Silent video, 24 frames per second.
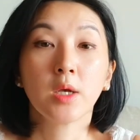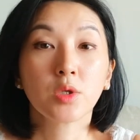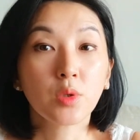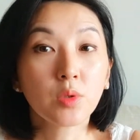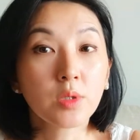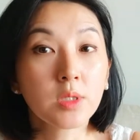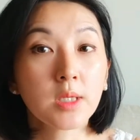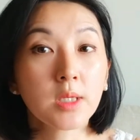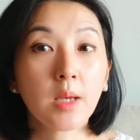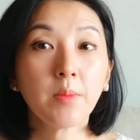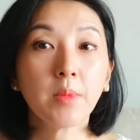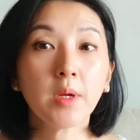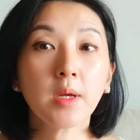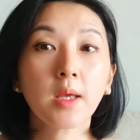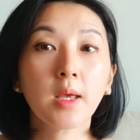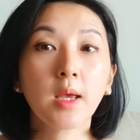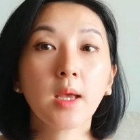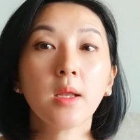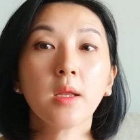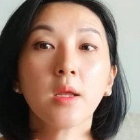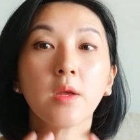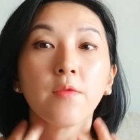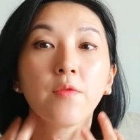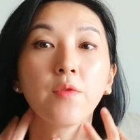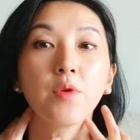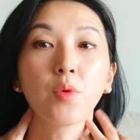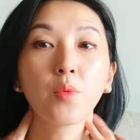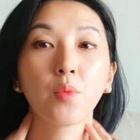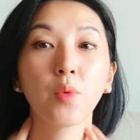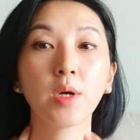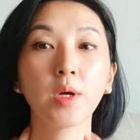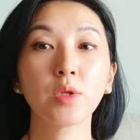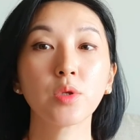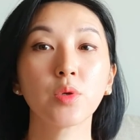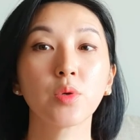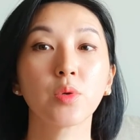So same again, if you
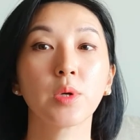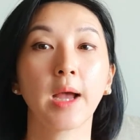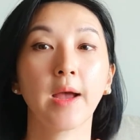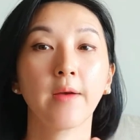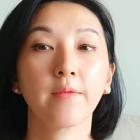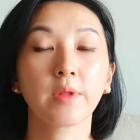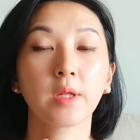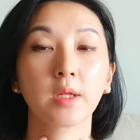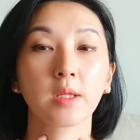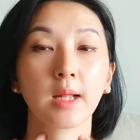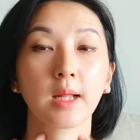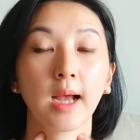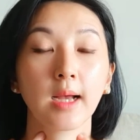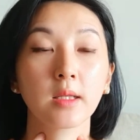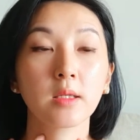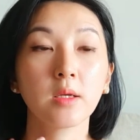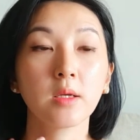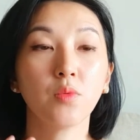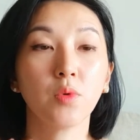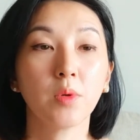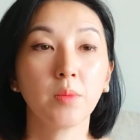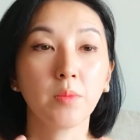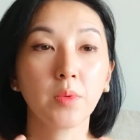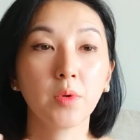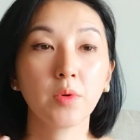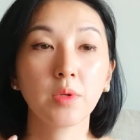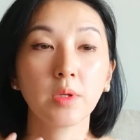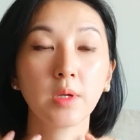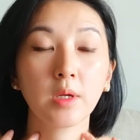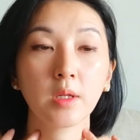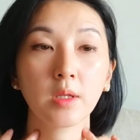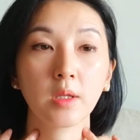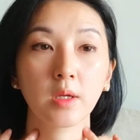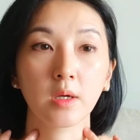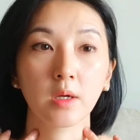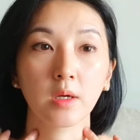want to have the tighter
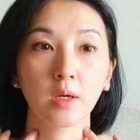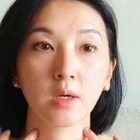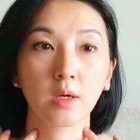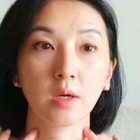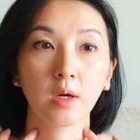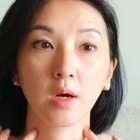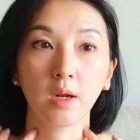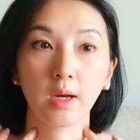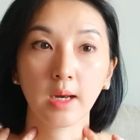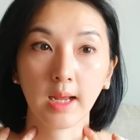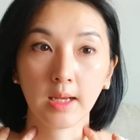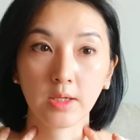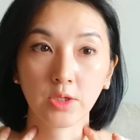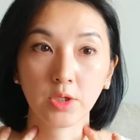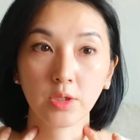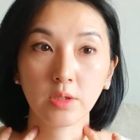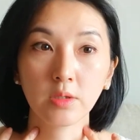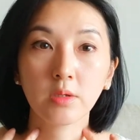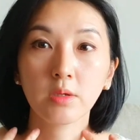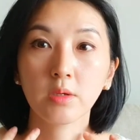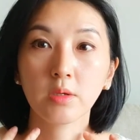rebuilding the collagen,